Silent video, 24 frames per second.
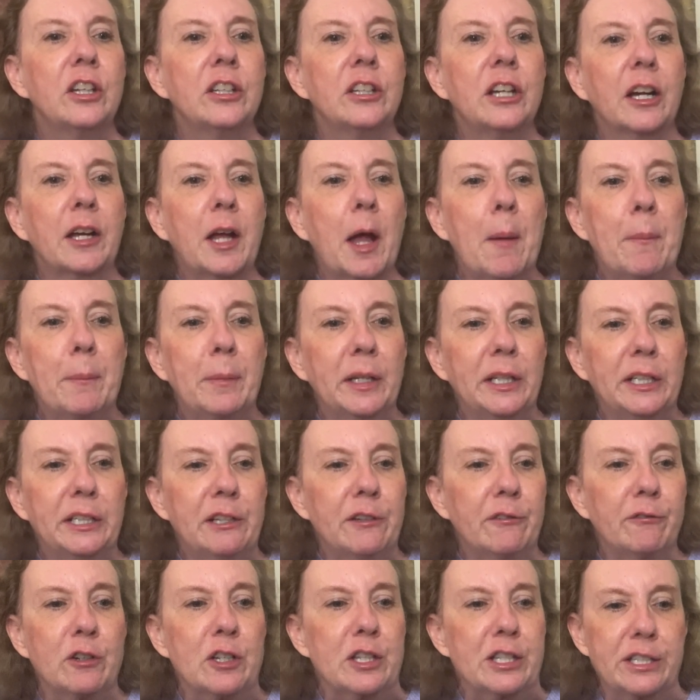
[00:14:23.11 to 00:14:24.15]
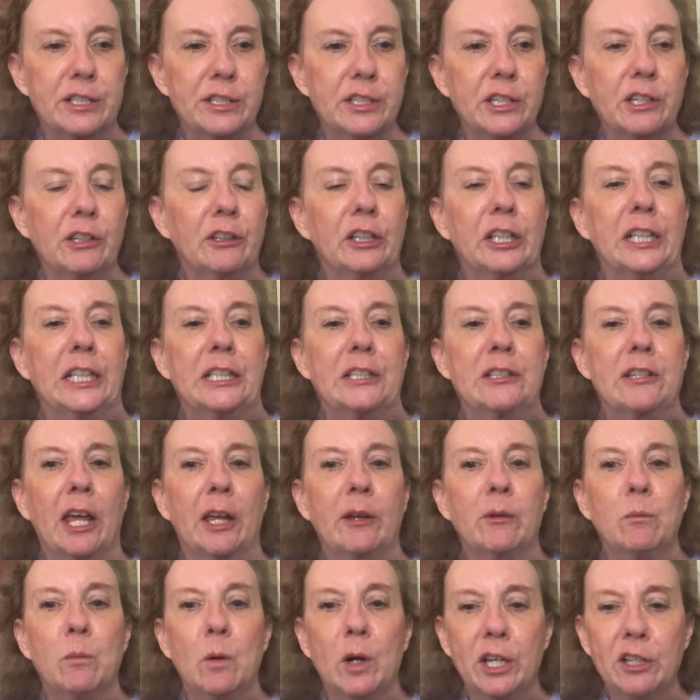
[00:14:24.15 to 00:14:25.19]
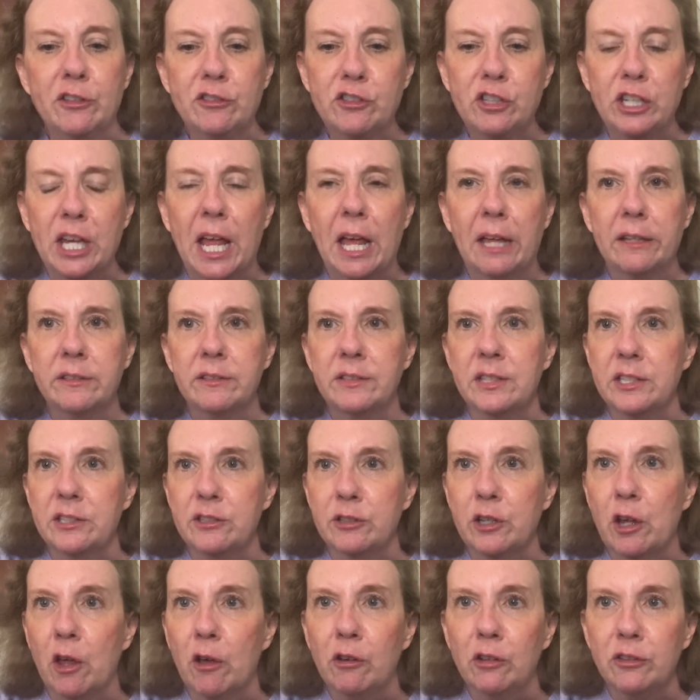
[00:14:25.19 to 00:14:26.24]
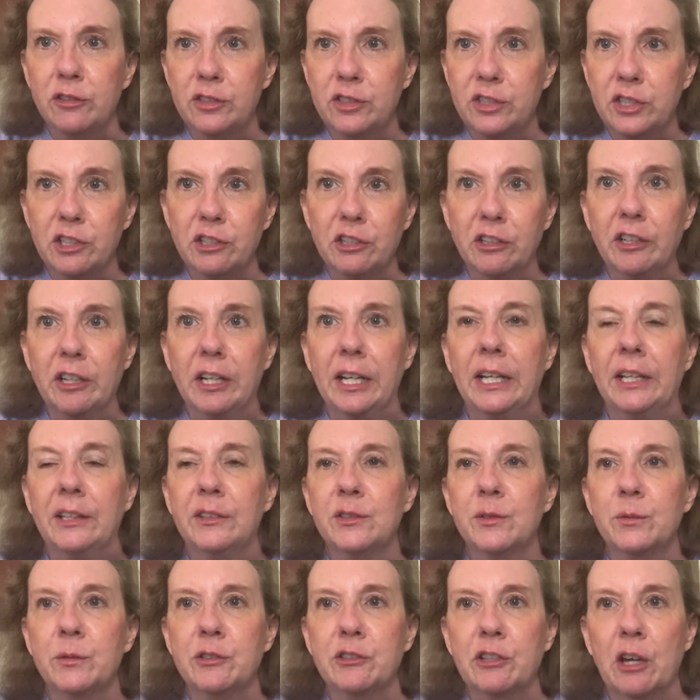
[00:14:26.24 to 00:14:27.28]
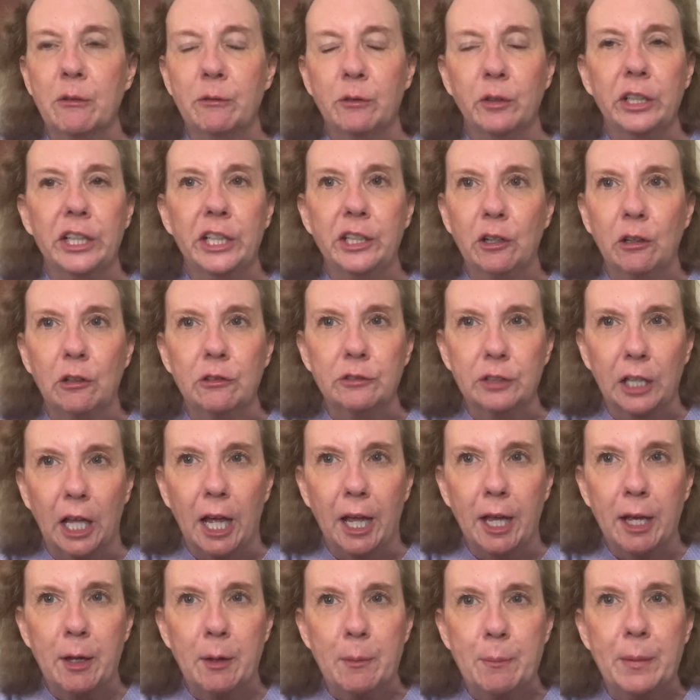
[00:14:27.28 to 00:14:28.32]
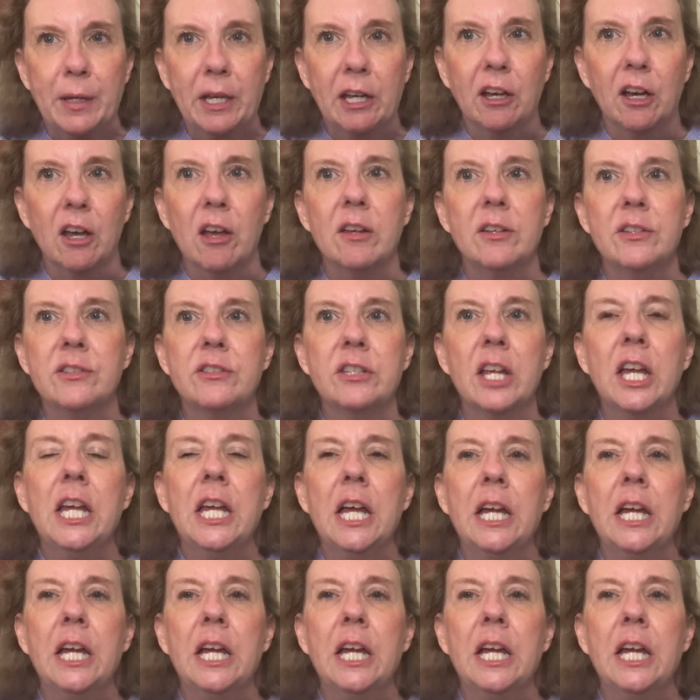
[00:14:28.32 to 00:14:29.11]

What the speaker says: a couple of different series. Like one, she has this ghost series, which I really don't like because